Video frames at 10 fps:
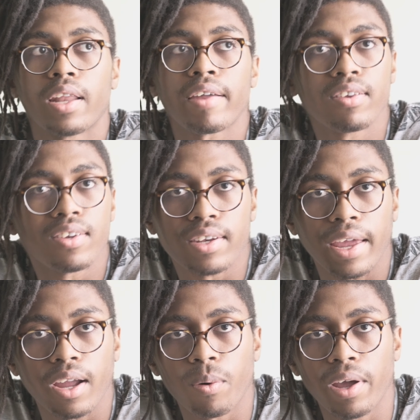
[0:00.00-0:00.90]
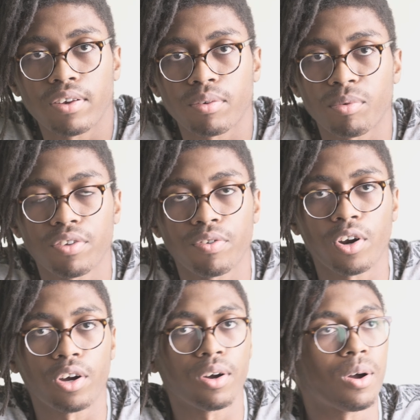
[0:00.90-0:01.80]
lessons, takeaways from this
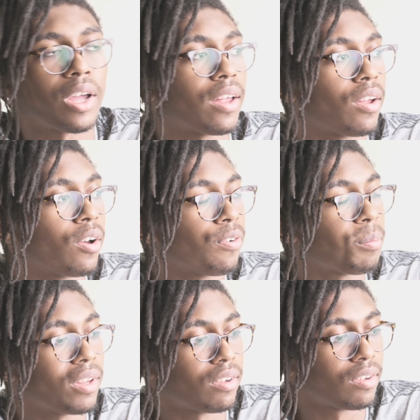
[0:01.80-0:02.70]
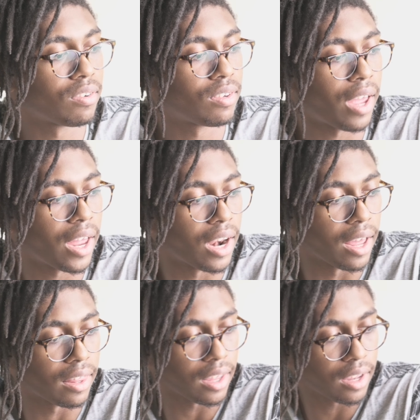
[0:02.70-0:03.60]
photo. Okay, from this set,
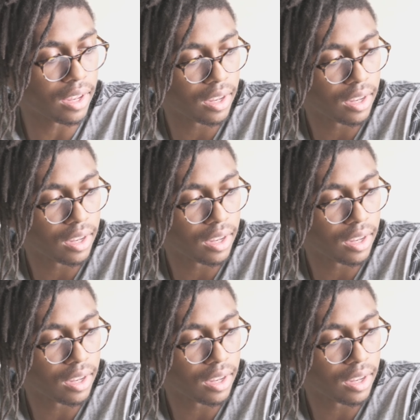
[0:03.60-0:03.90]
I think